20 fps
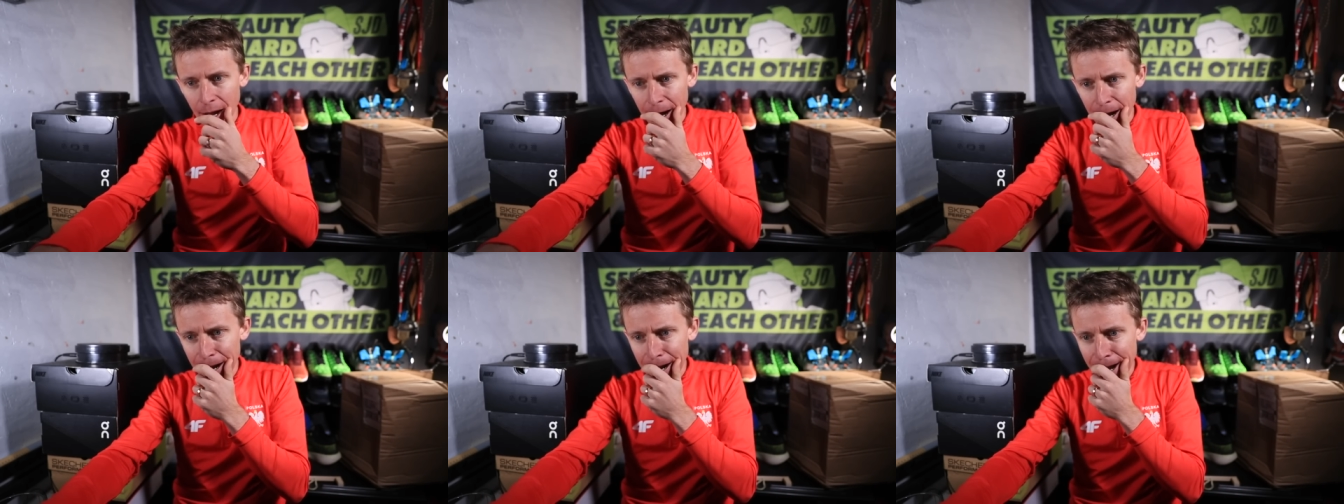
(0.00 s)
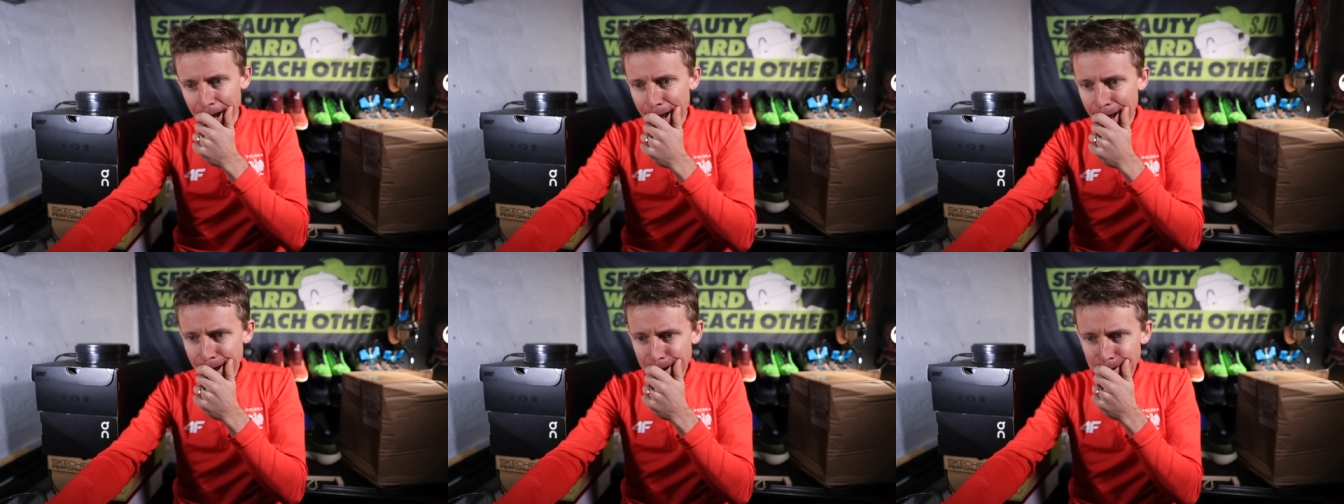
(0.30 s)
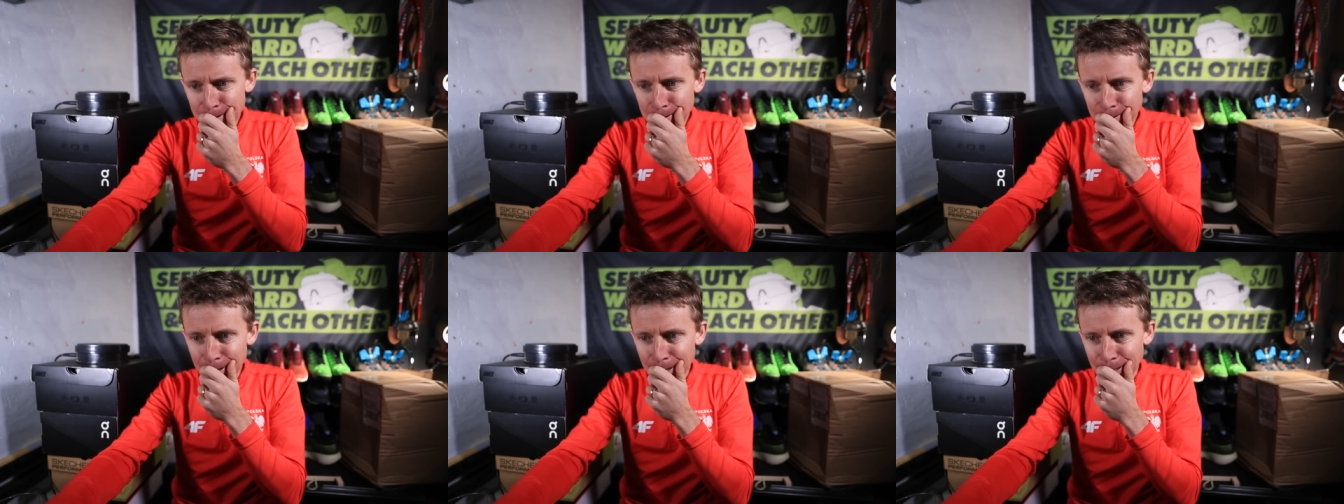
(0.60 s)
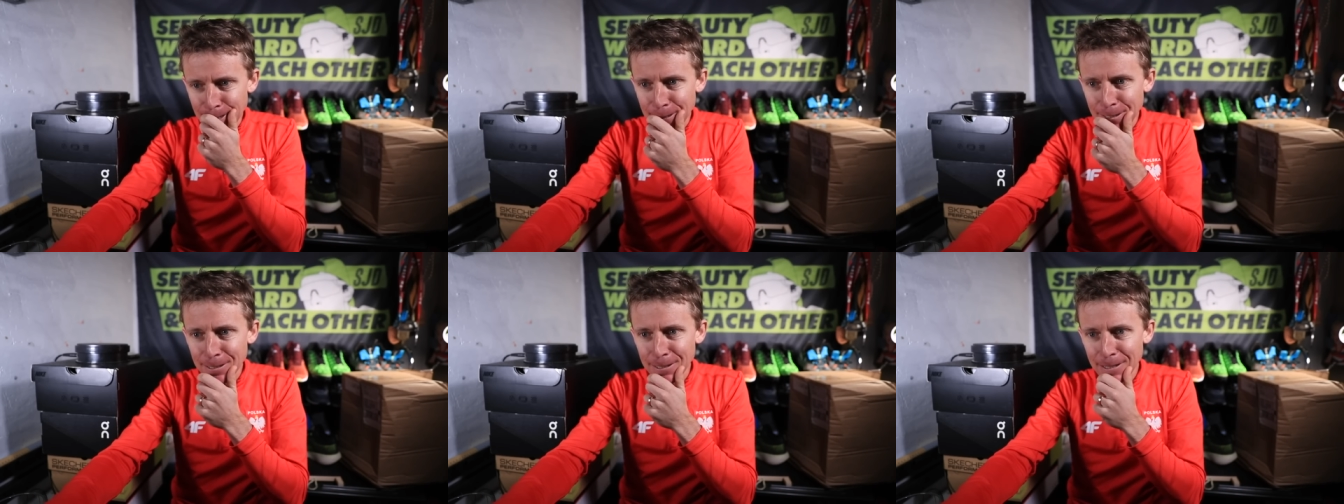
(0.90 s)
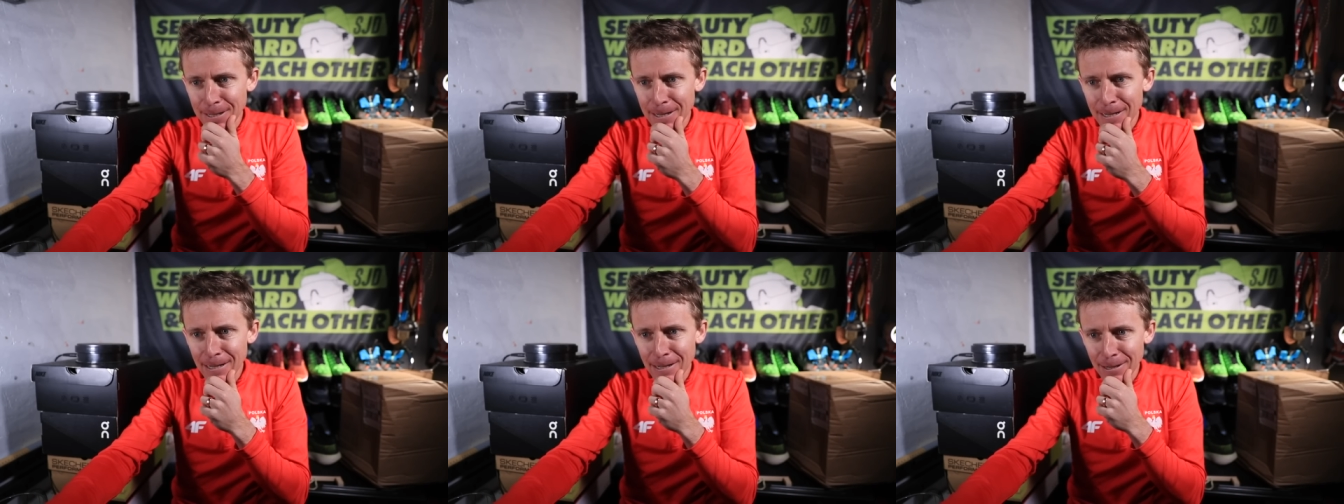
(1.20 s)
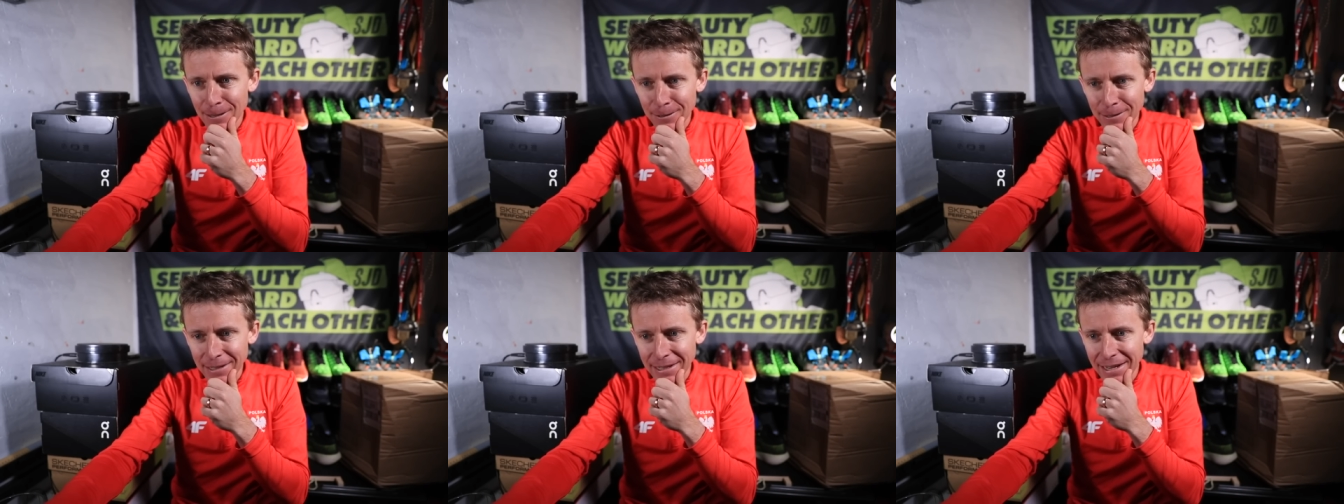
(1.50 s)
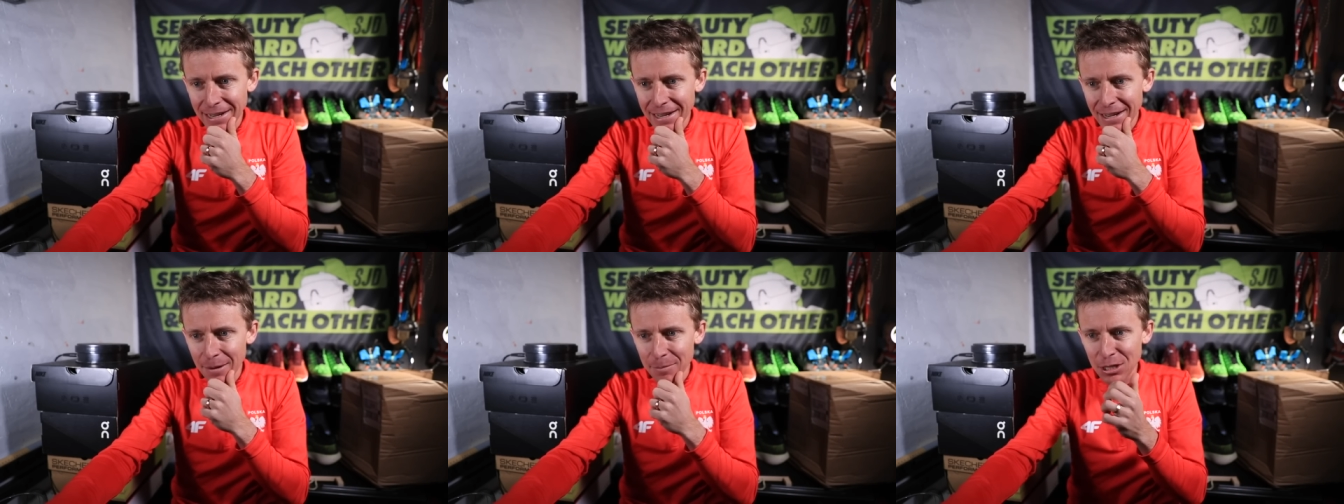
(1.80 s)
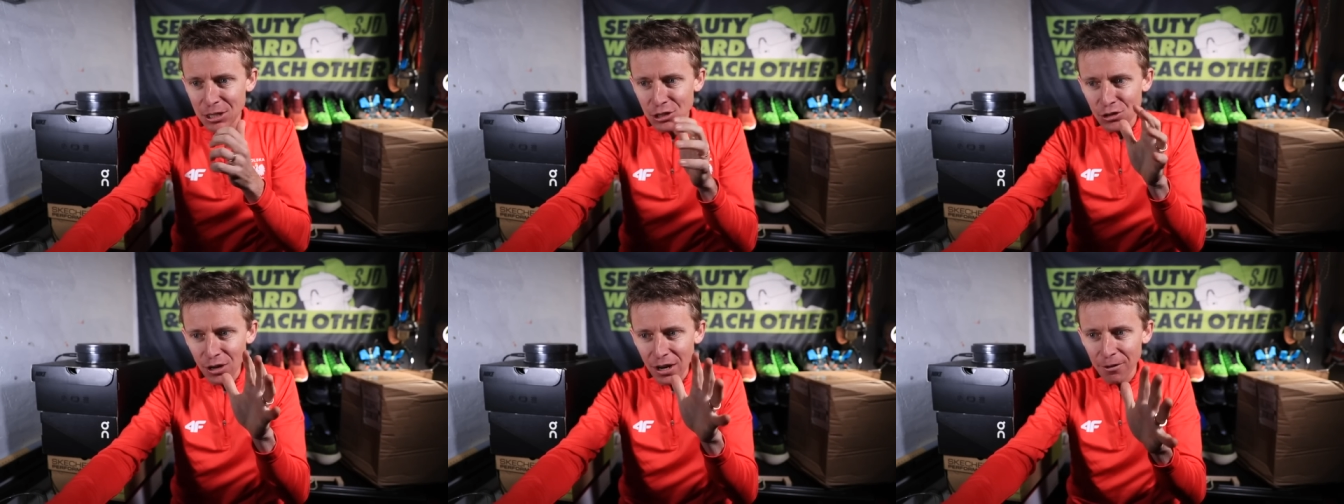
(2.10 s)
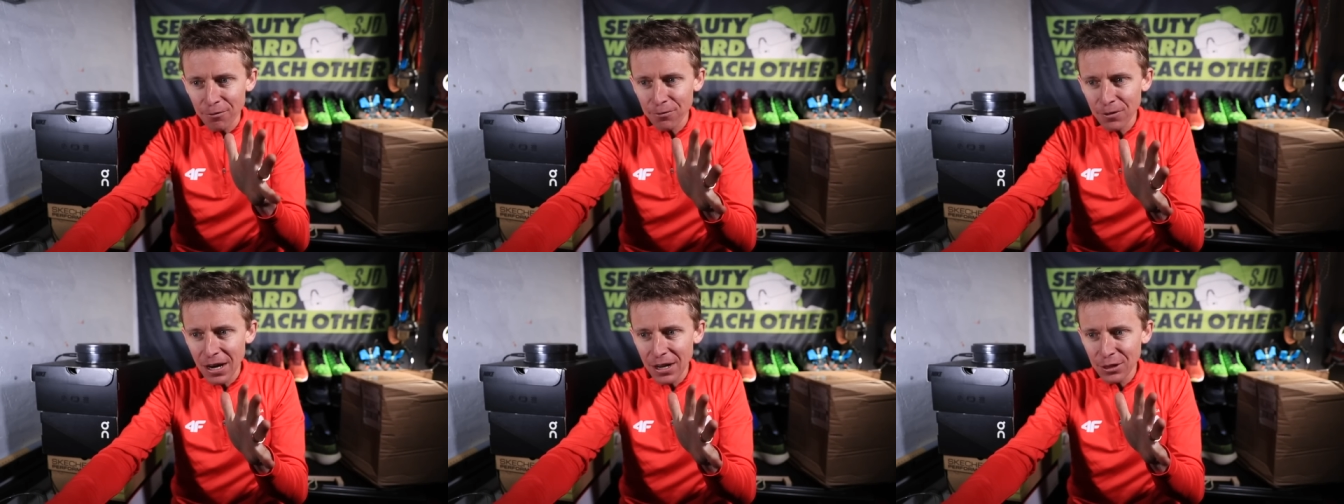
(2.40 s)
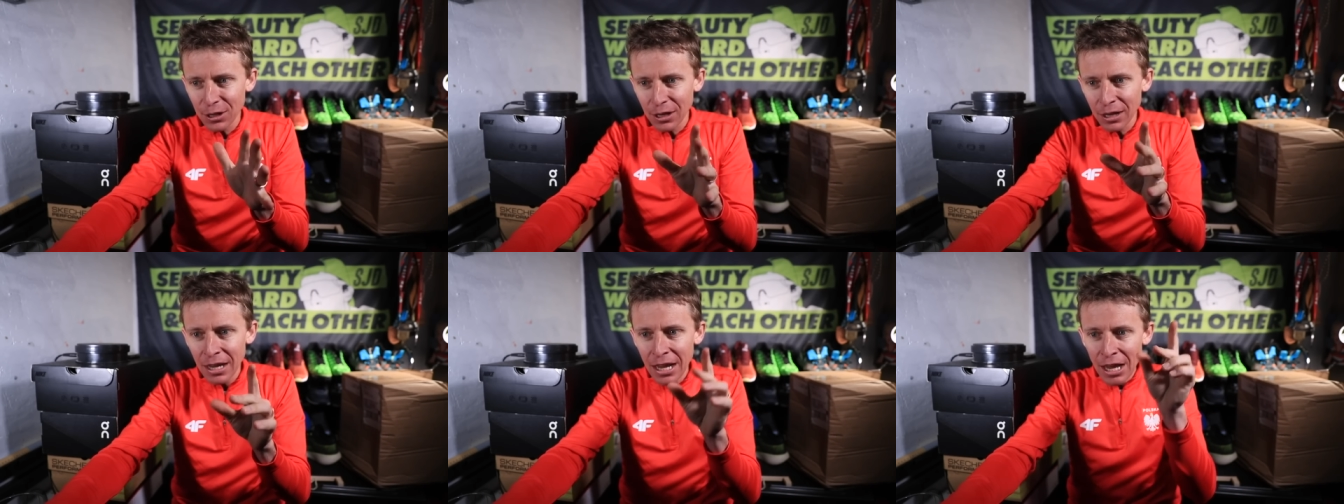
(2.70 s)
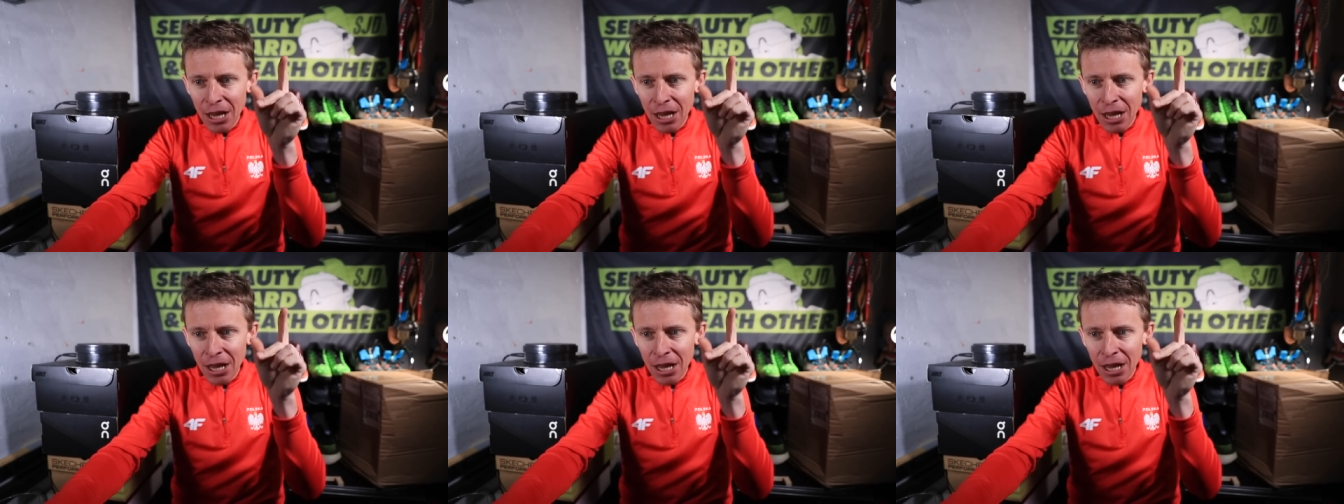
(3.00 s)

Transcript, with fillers: Um, let's see. Okay, I'm just trying to find the,